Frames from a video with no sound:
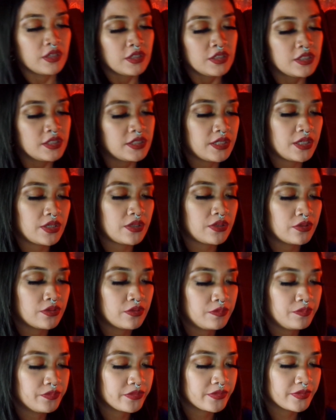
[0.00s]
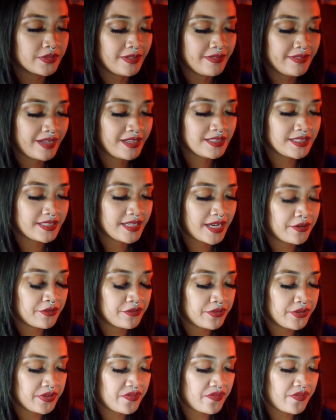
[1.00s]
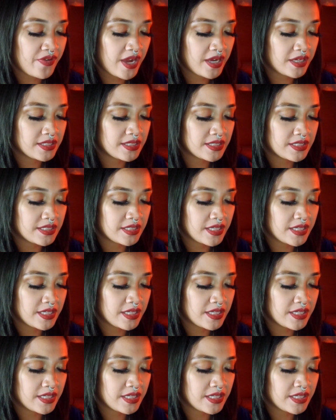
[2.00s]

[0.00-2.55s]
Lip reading: So that's that on the effects.